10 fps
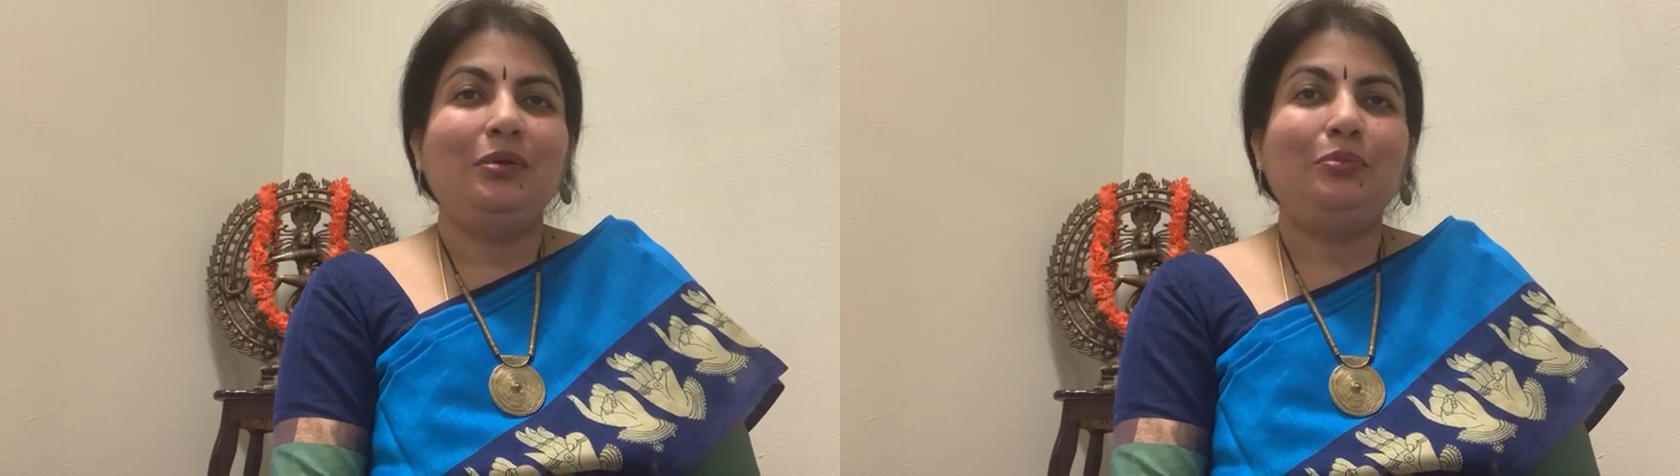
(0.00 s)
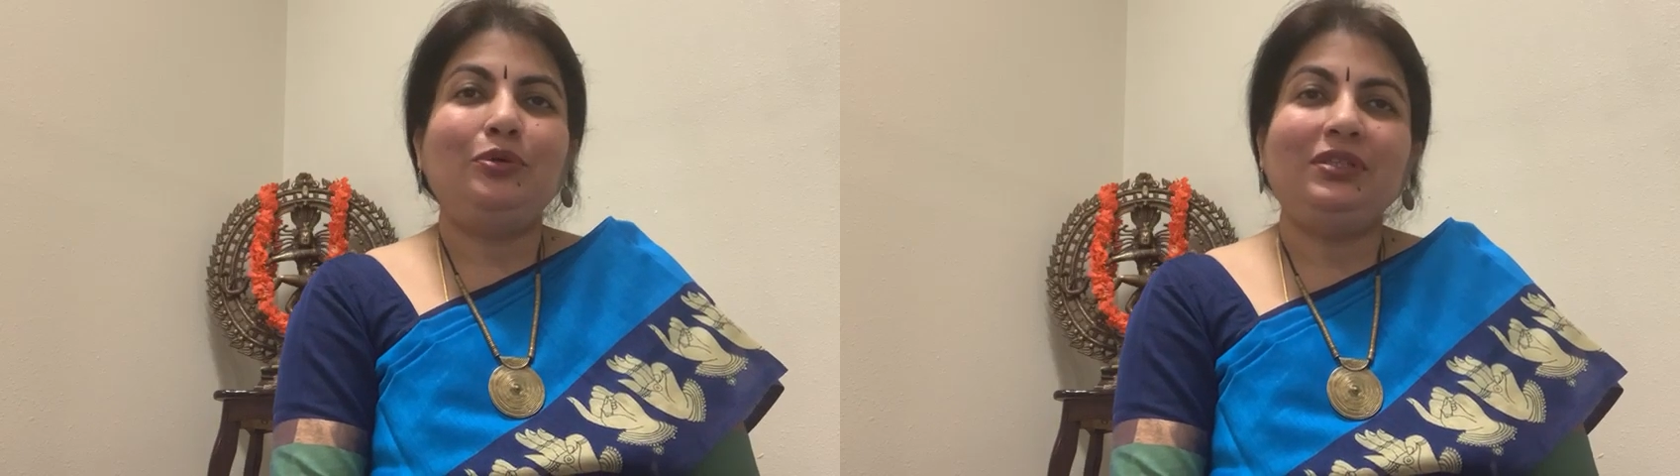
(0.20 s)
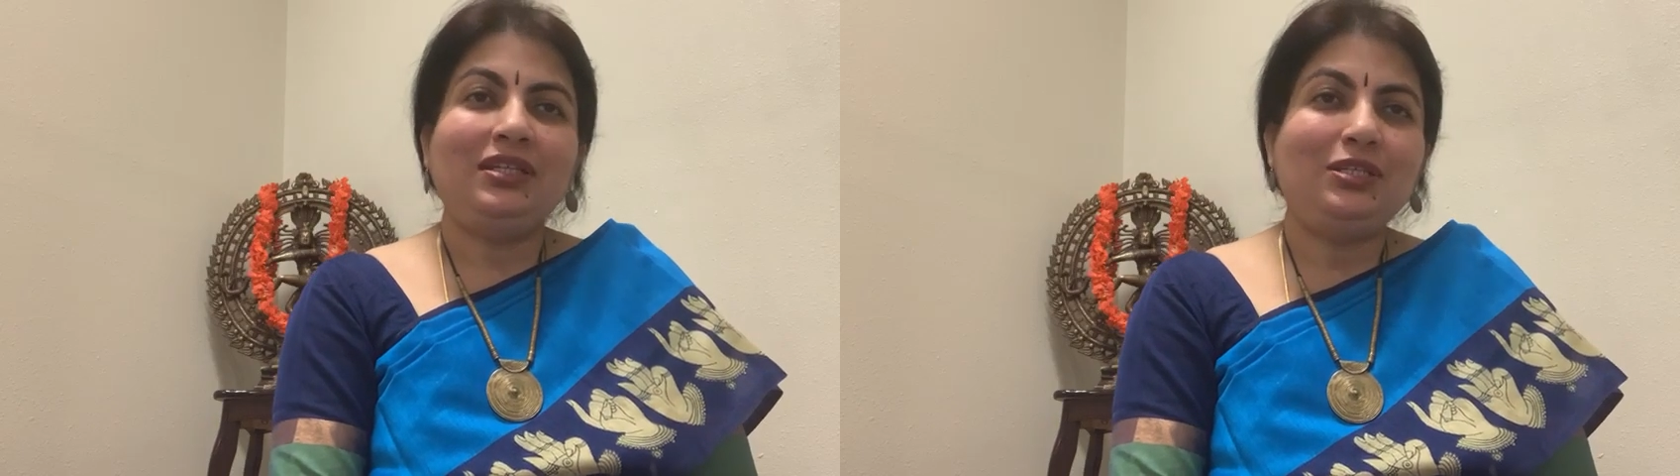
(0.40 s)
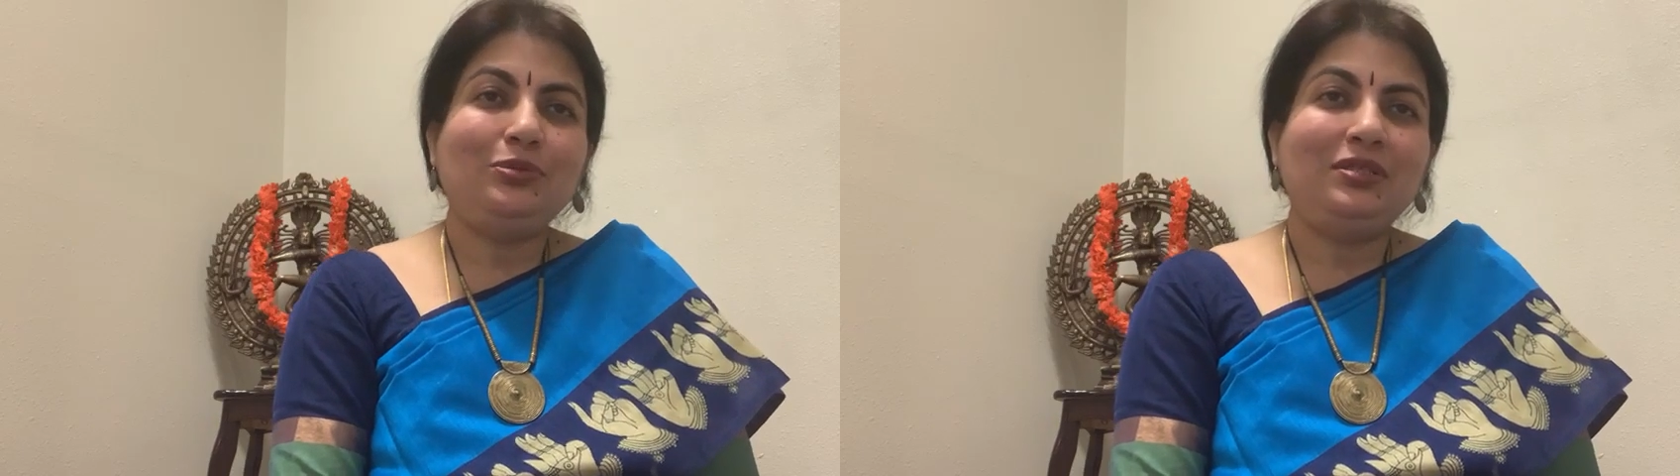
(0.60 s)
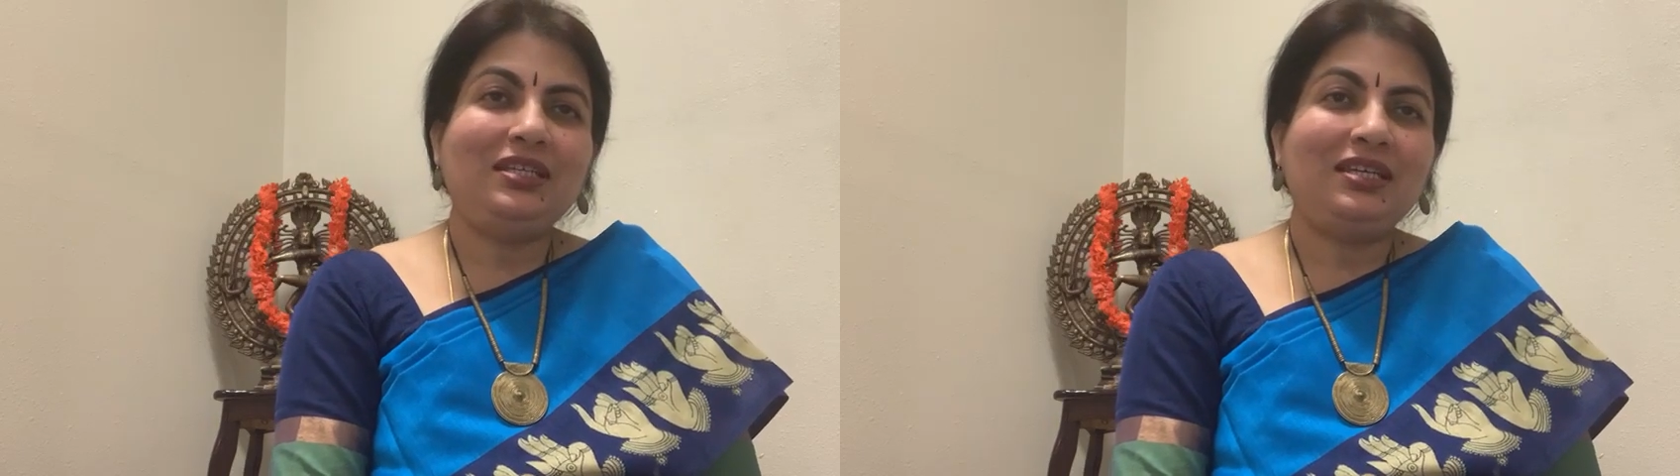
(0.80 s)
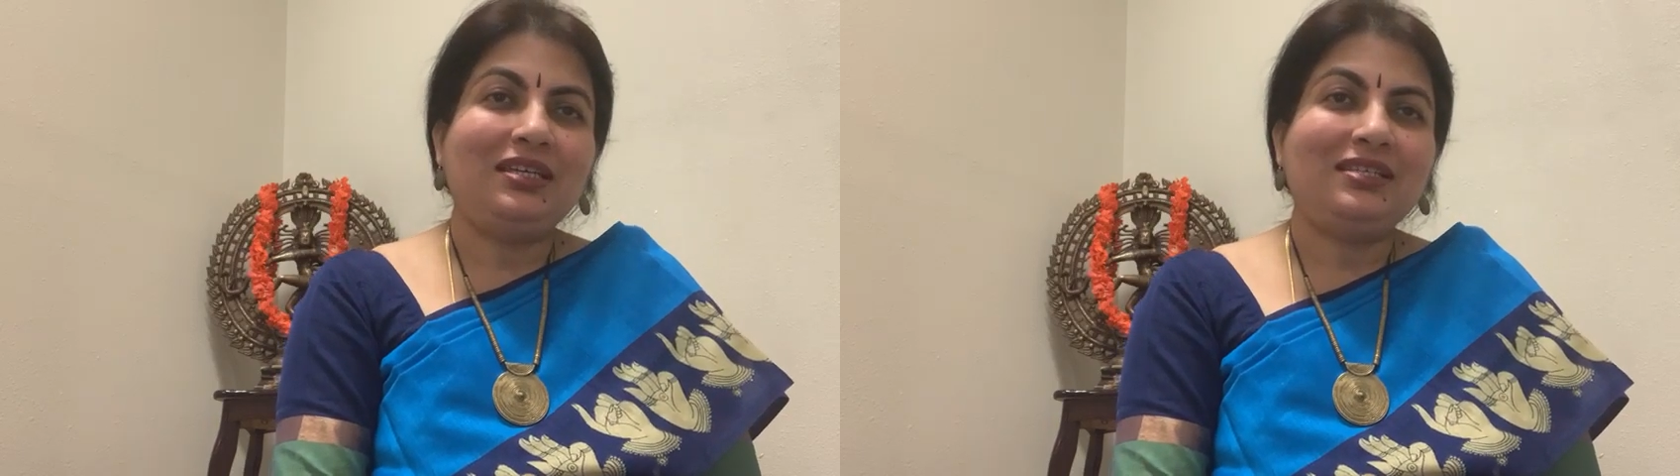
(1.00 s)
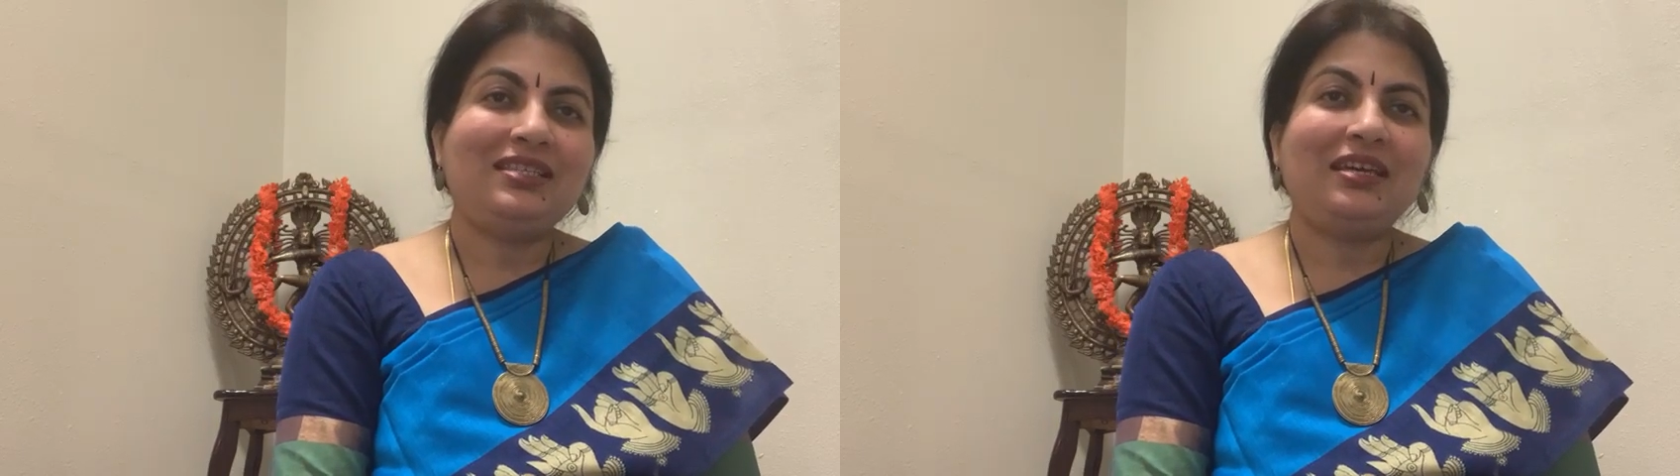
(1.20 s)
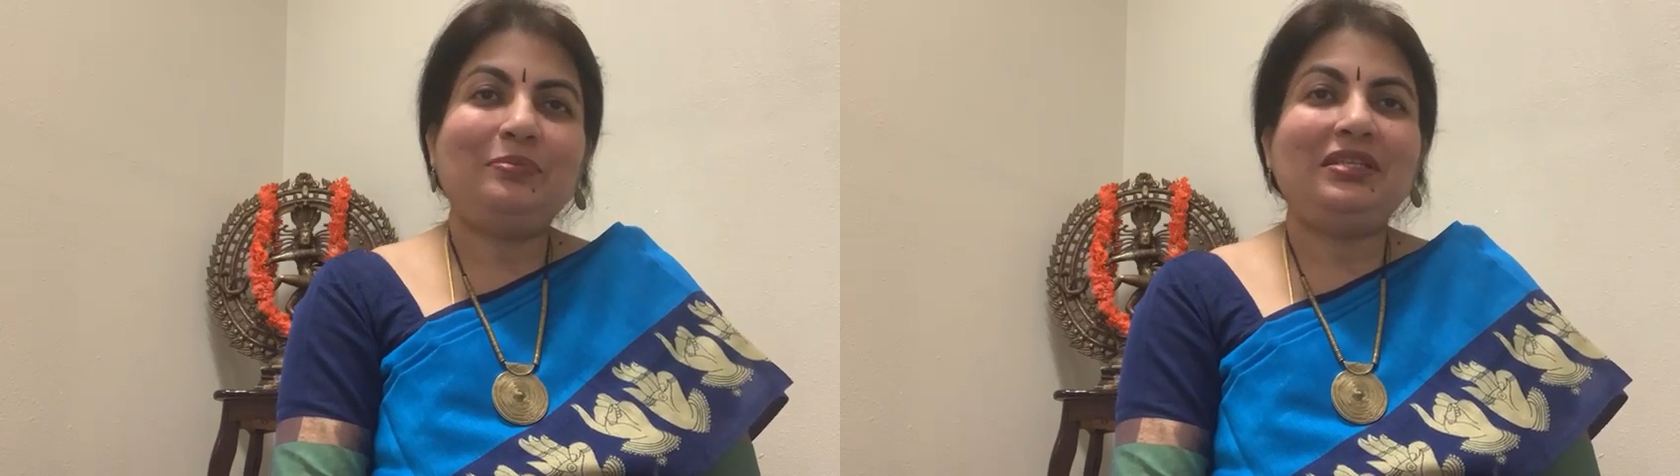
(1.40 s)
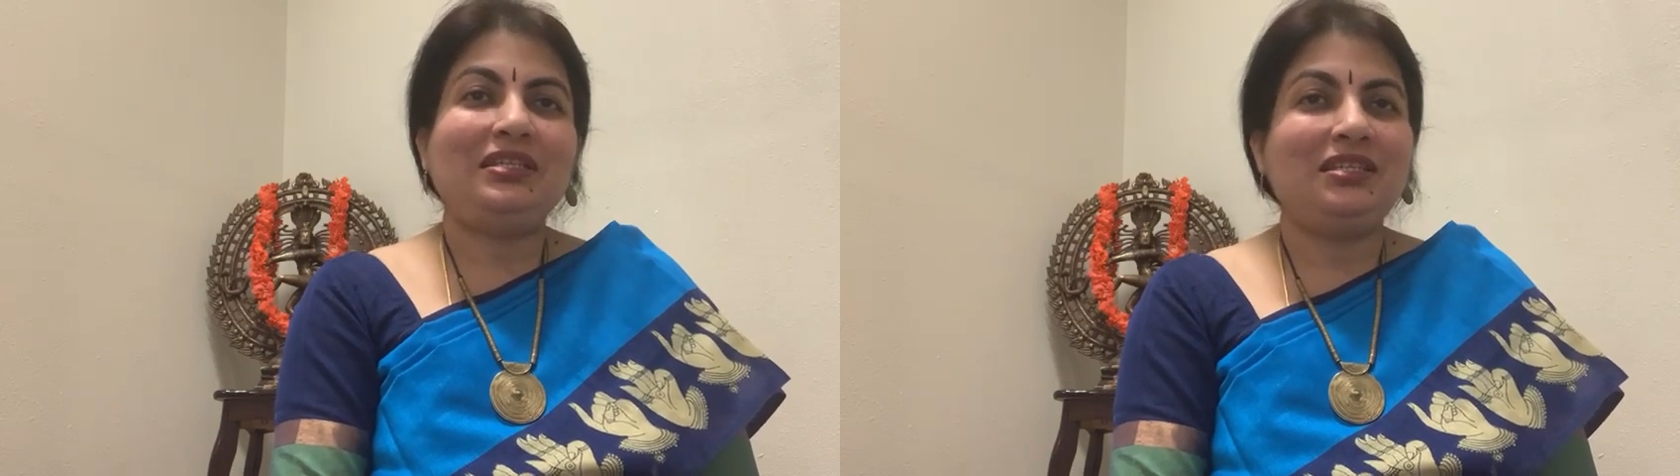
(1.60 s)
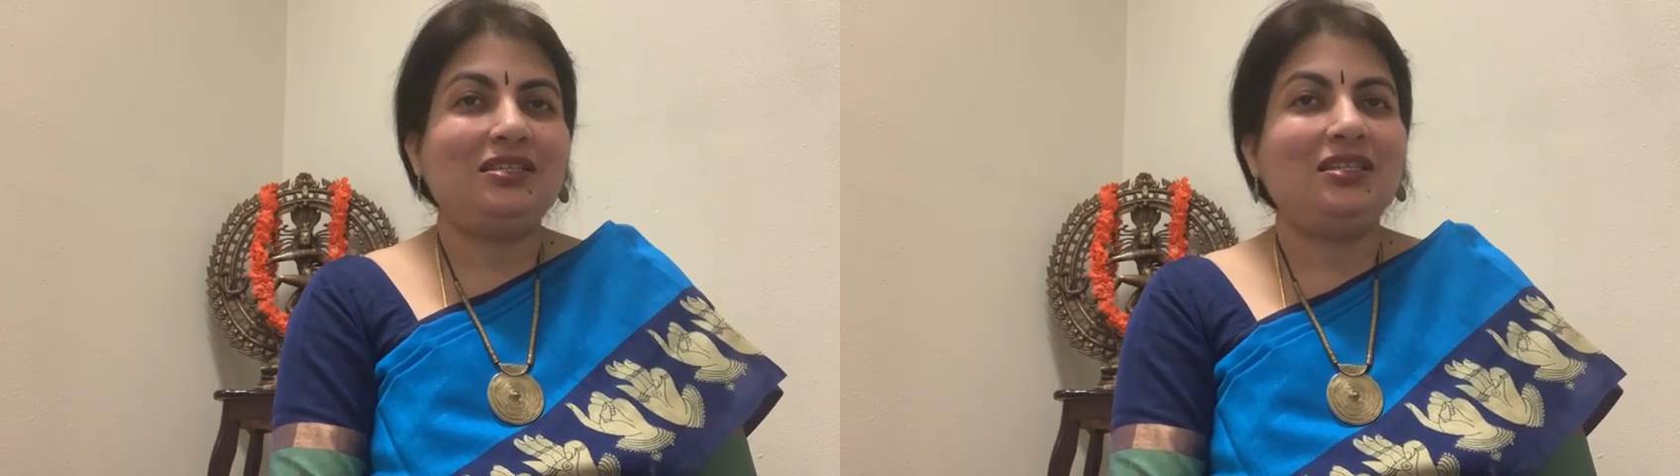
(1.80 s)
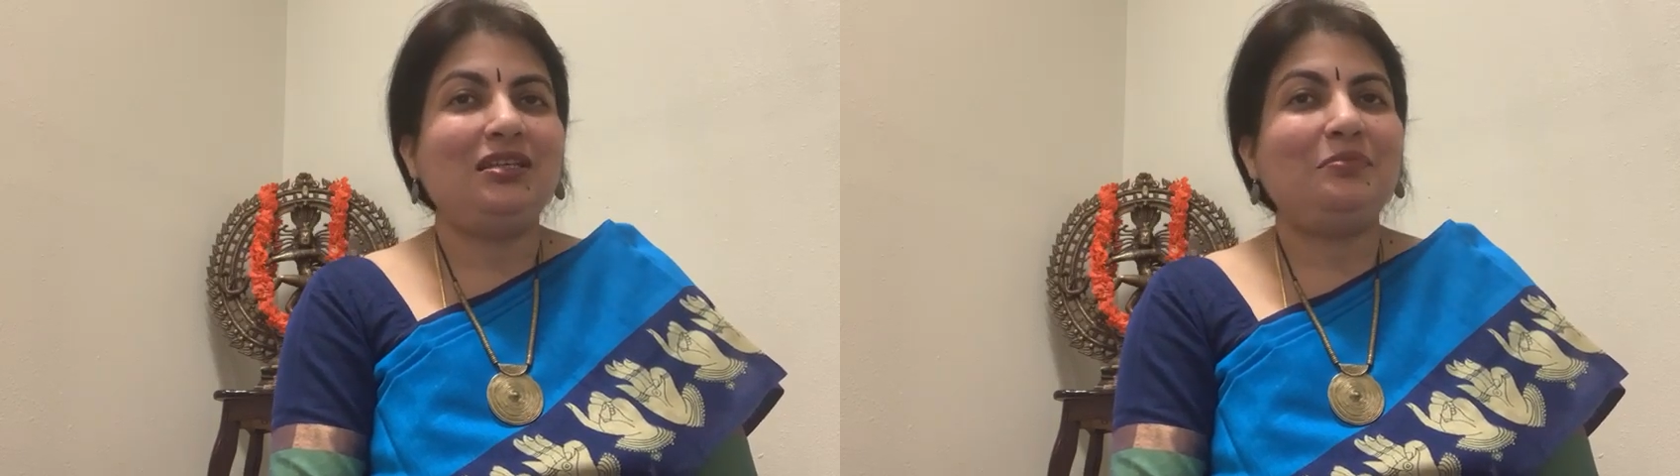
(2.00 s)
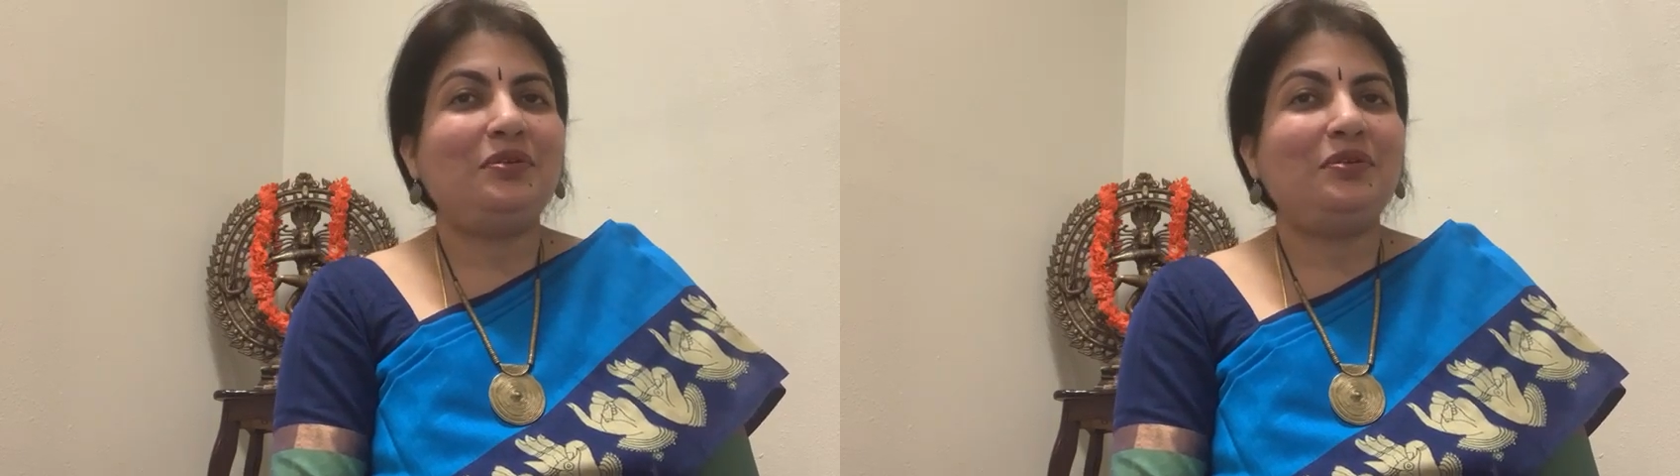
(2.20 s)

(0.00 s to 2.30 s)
More than two decades, I have been teaching,